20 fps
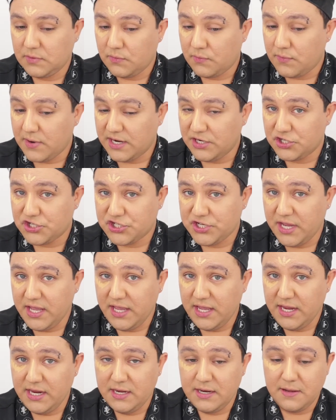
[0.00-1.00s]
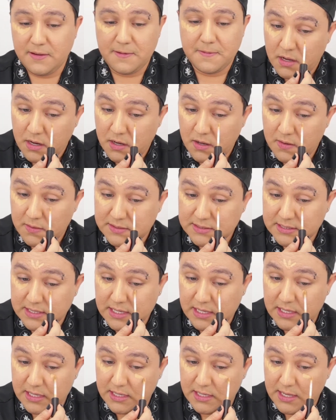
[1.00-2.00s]
right shade. It looks
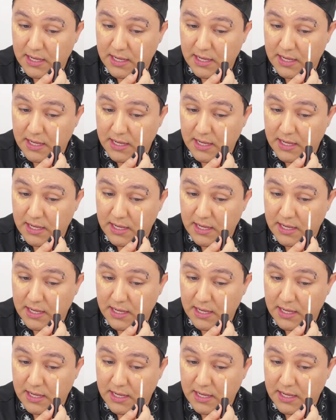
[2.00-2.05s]
kind of